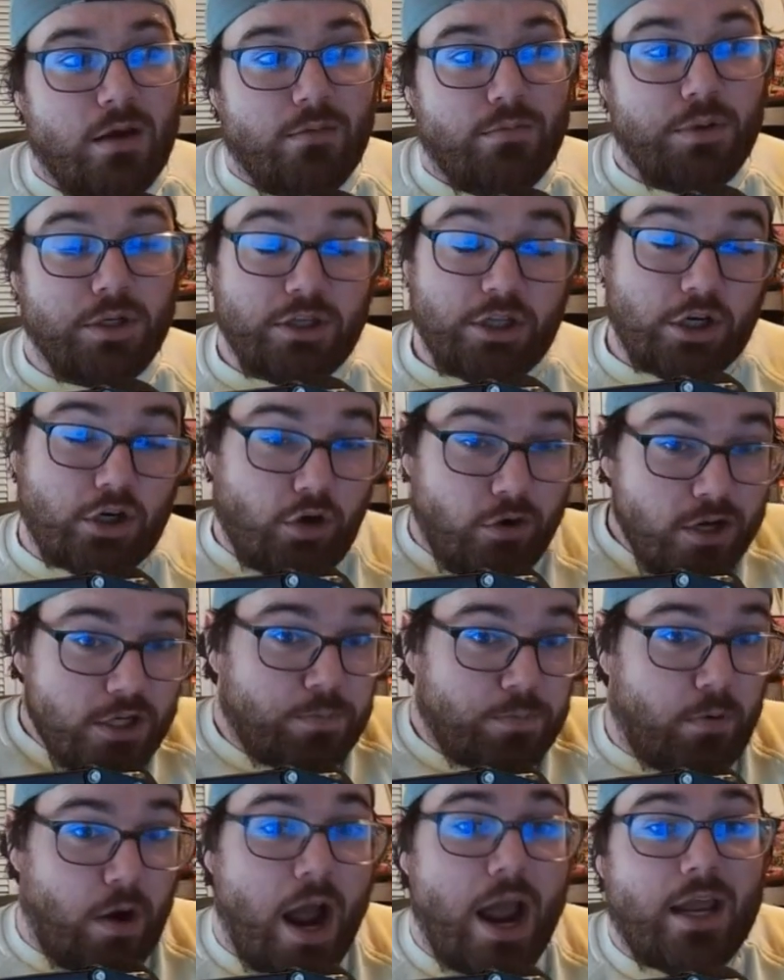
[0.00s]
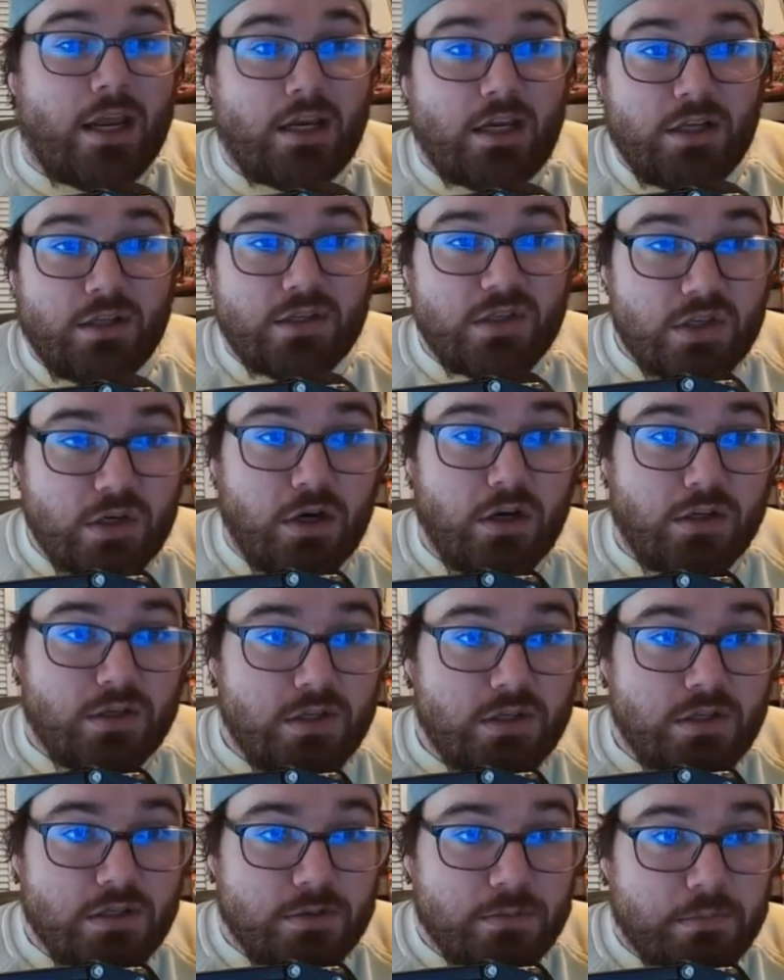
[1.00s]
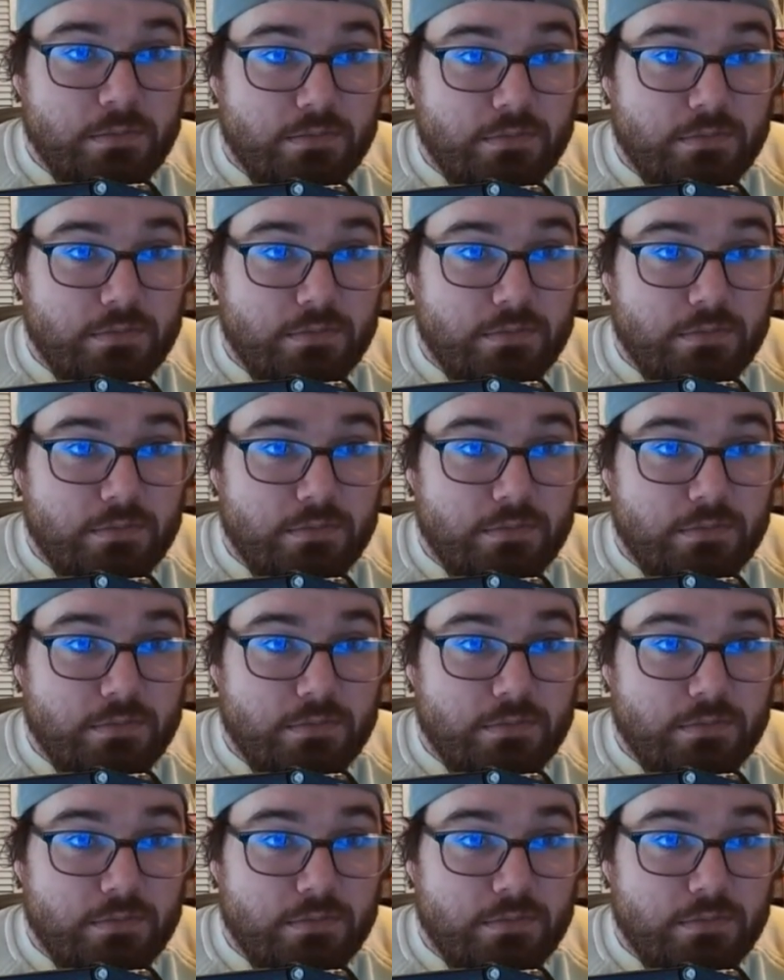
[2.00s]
but the Chris Bryant concerns,